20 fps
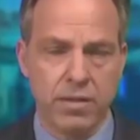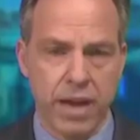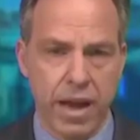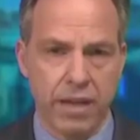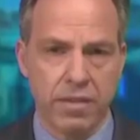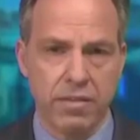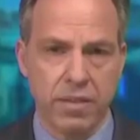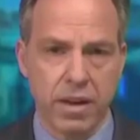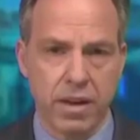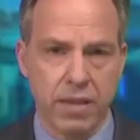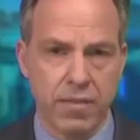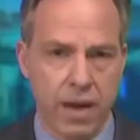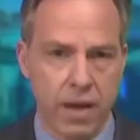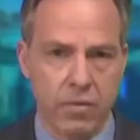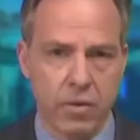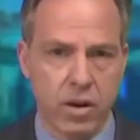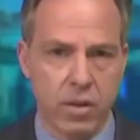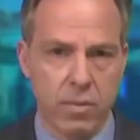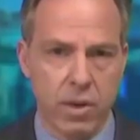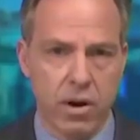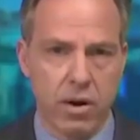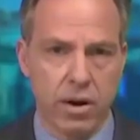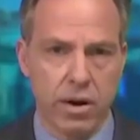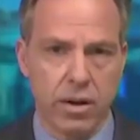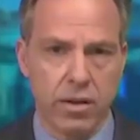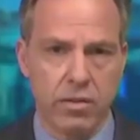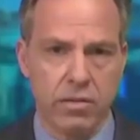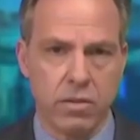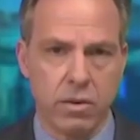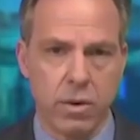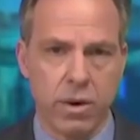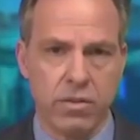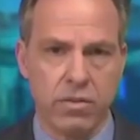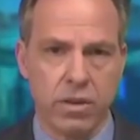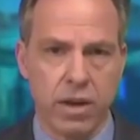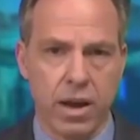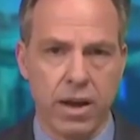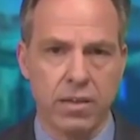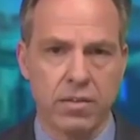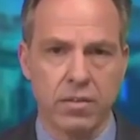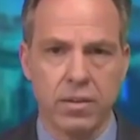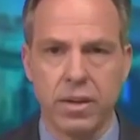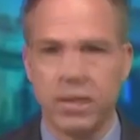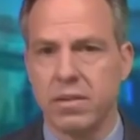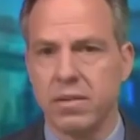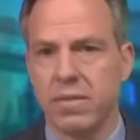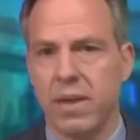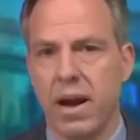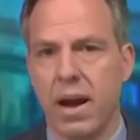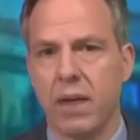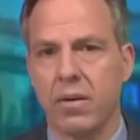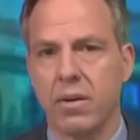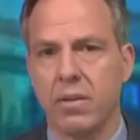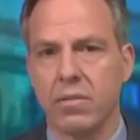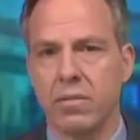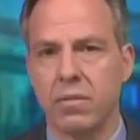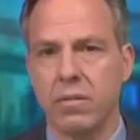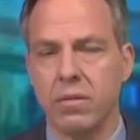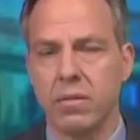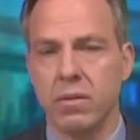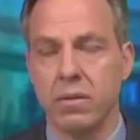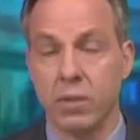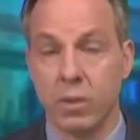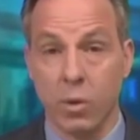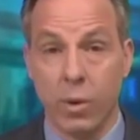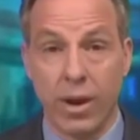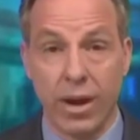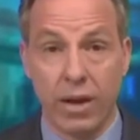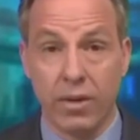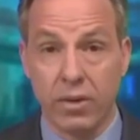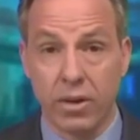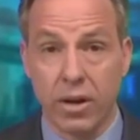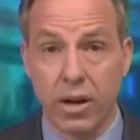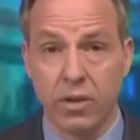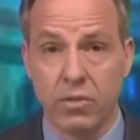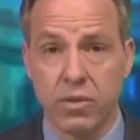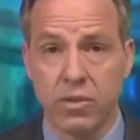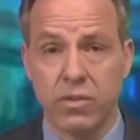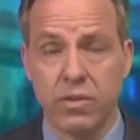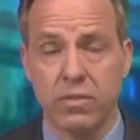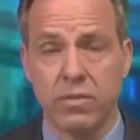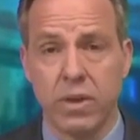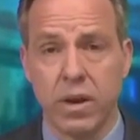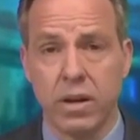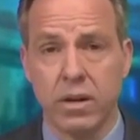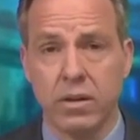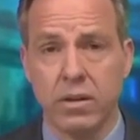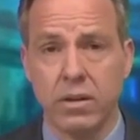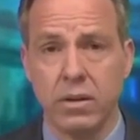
testing of every American so as to isolate the virus the way other countries have done?